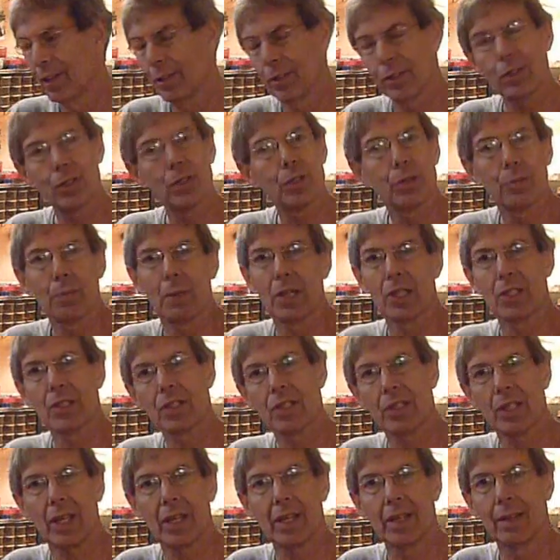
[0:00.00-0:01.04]
This is my
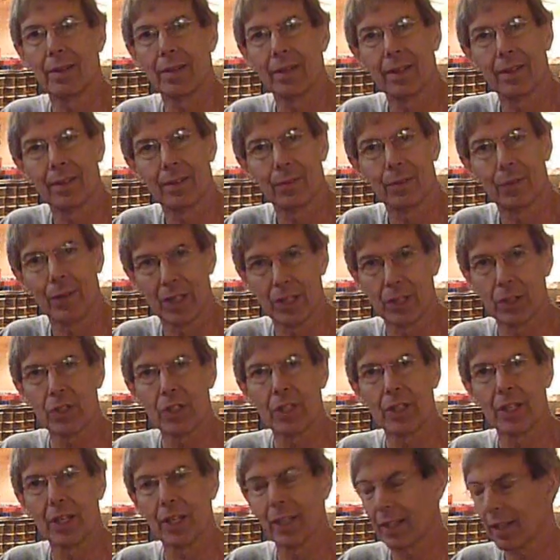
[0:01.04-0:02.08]
second rain
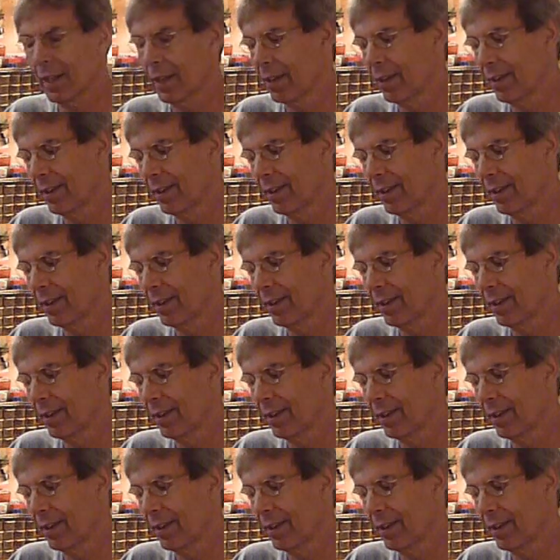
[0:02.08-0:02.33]
stick,